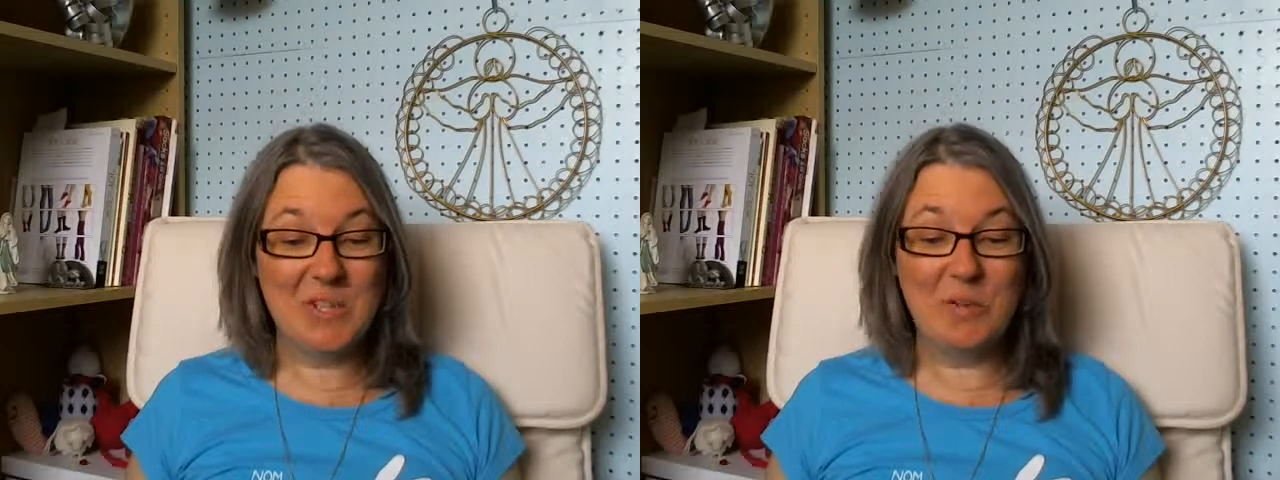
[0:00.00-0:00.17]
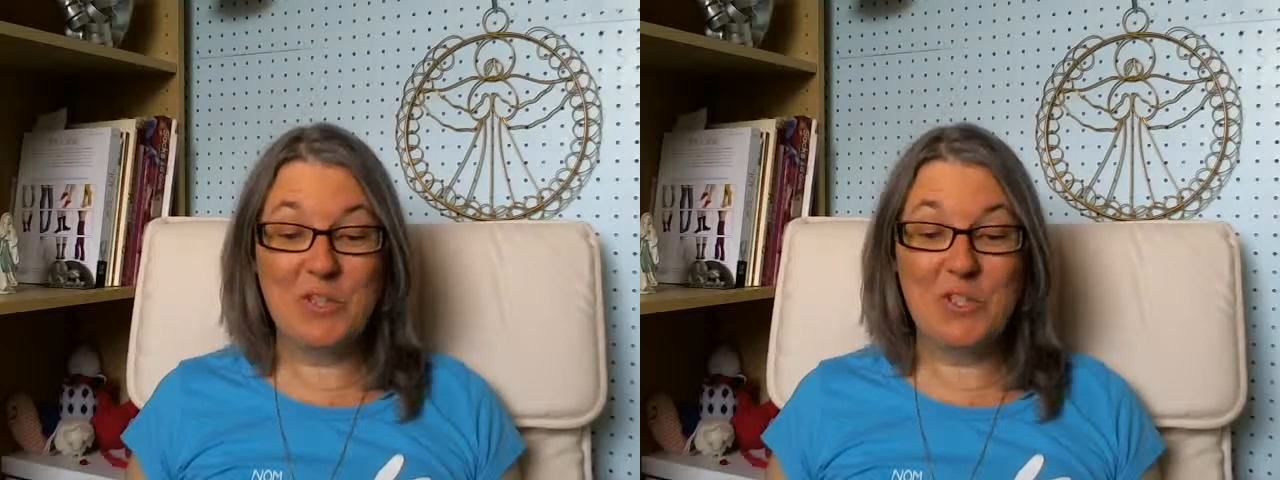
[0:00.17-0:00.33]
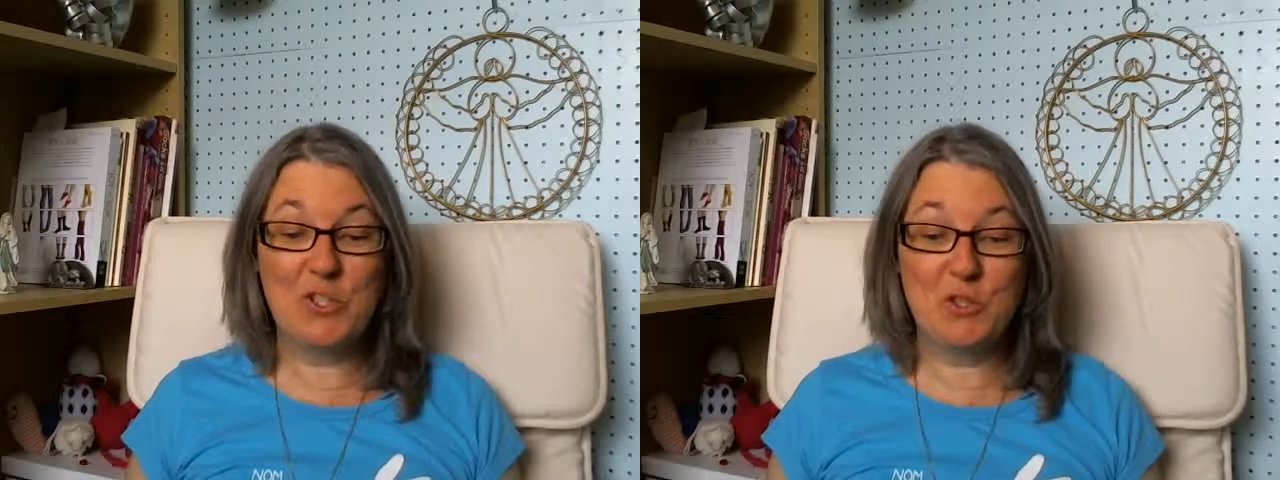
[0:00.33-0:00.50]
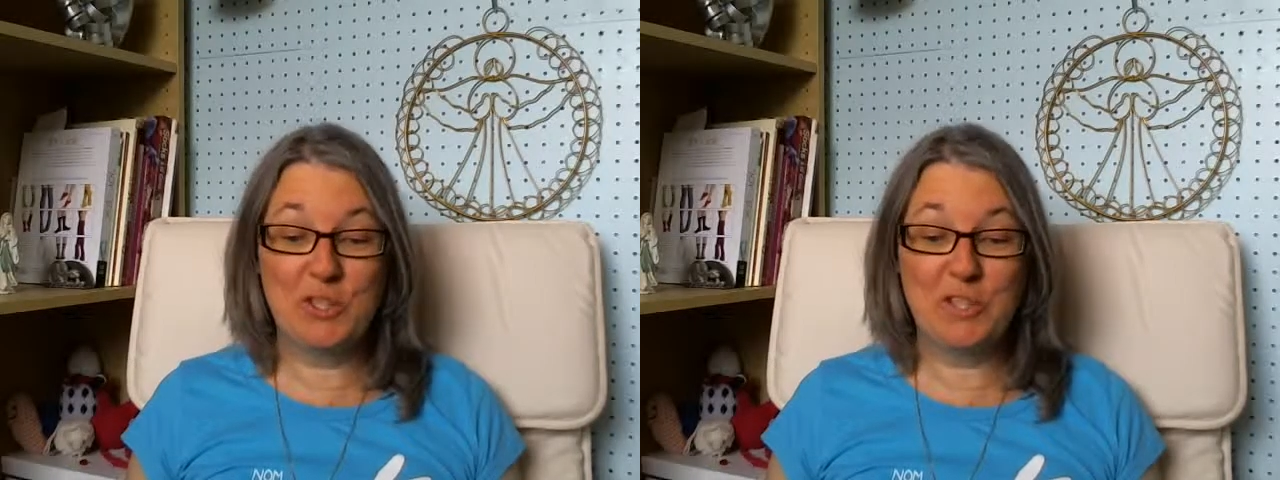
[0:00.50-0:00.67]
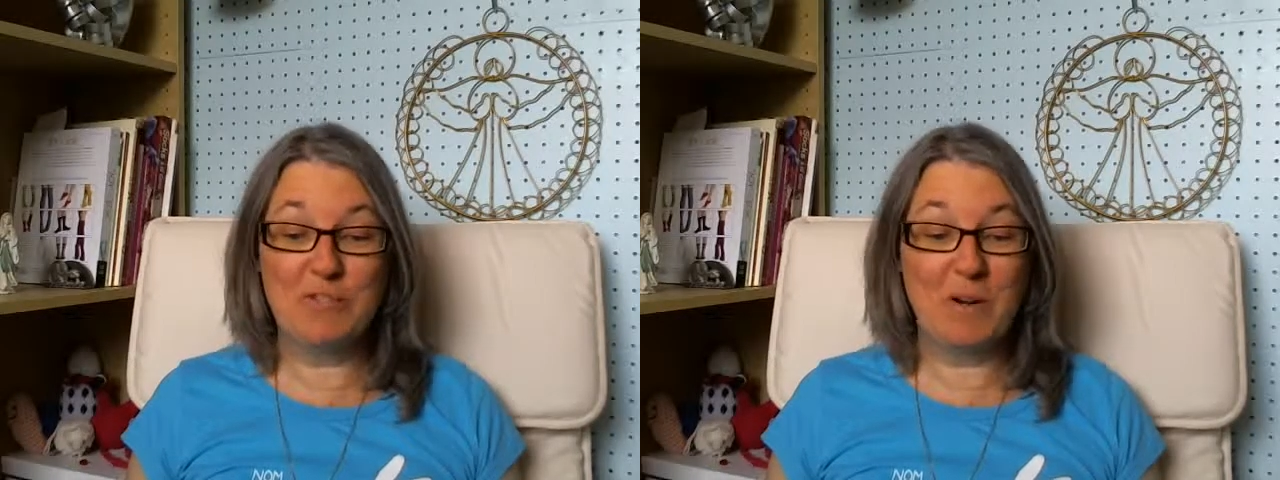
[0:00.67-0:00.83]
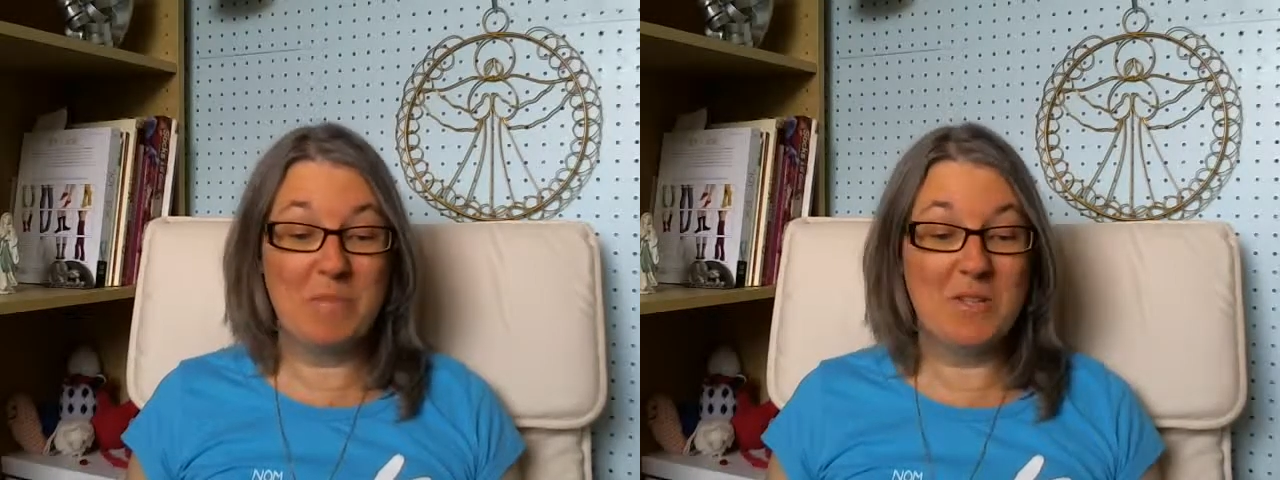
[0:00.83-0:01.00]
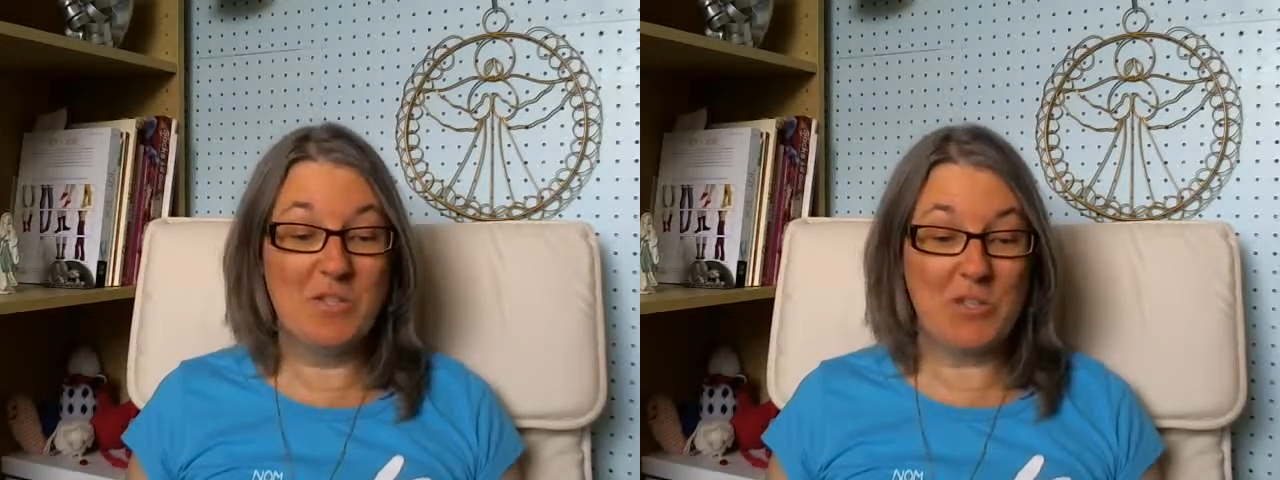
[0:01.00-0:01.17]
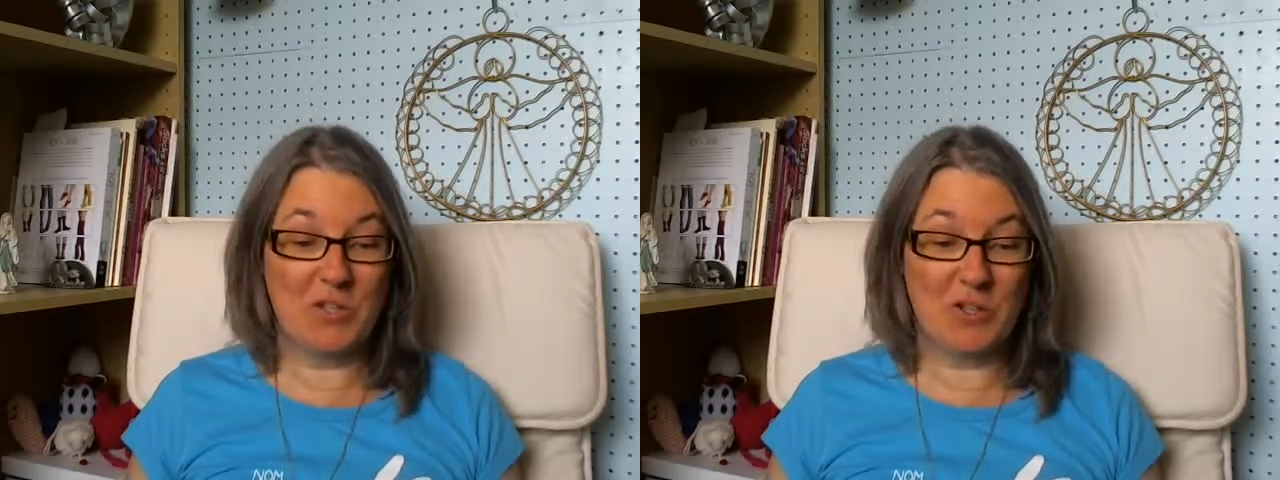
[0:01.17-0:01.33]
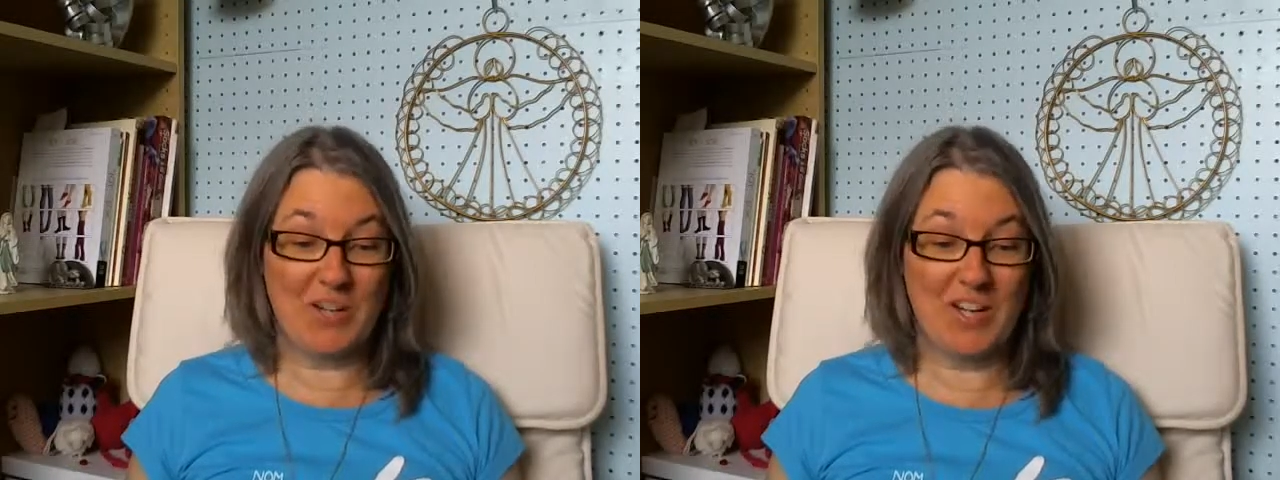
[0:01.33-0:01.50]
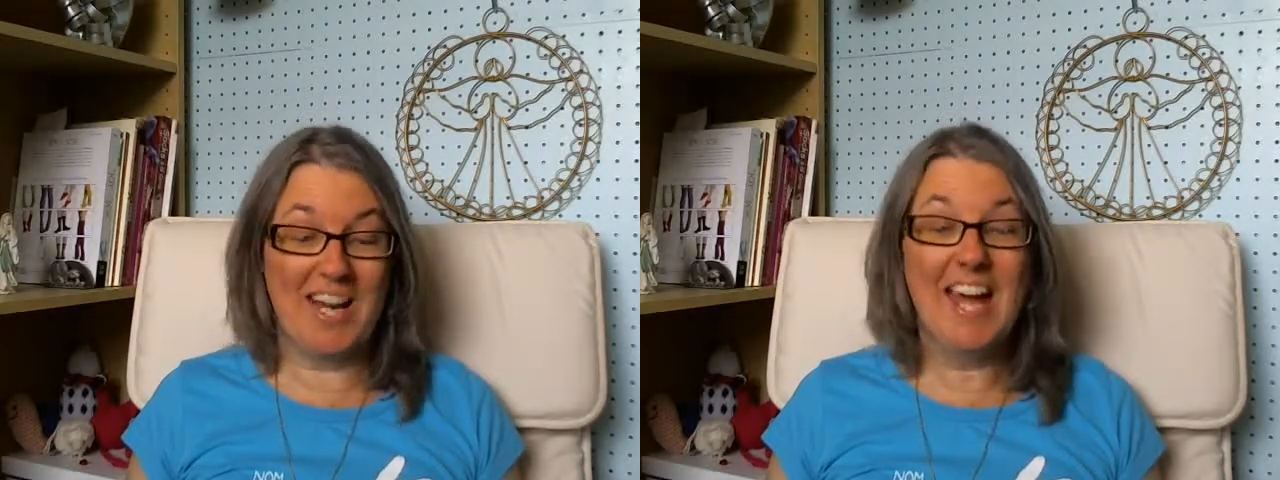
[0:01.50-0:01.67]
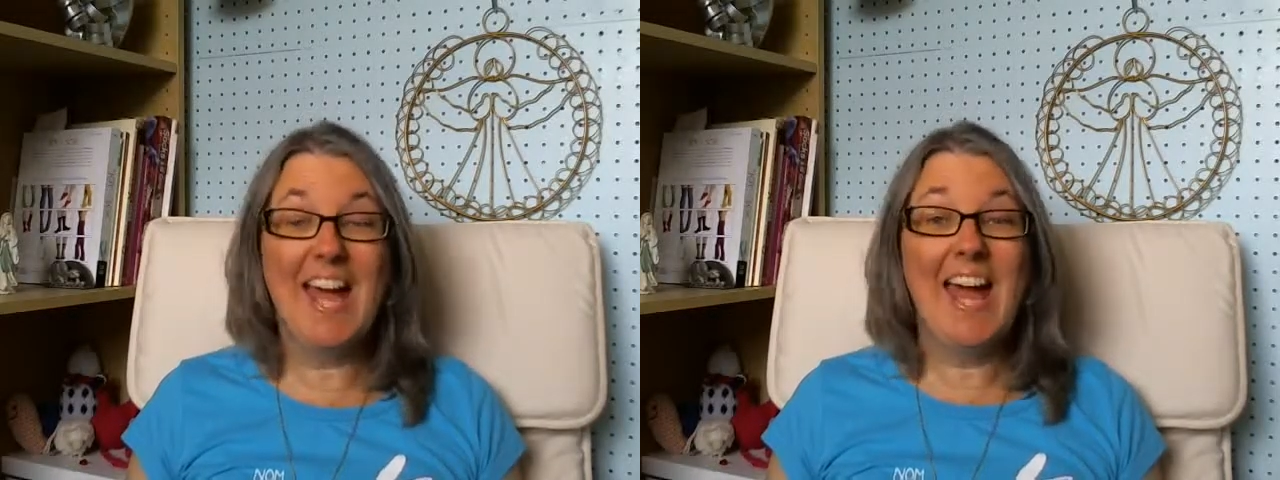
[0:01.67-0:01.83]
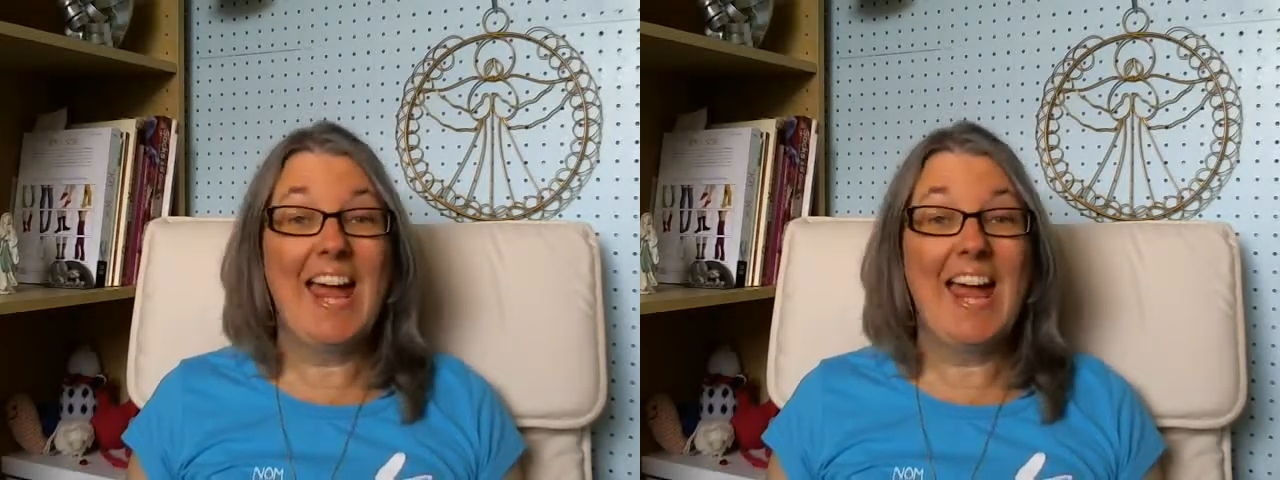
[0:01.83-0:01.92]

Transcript: who is Judy from Missouri,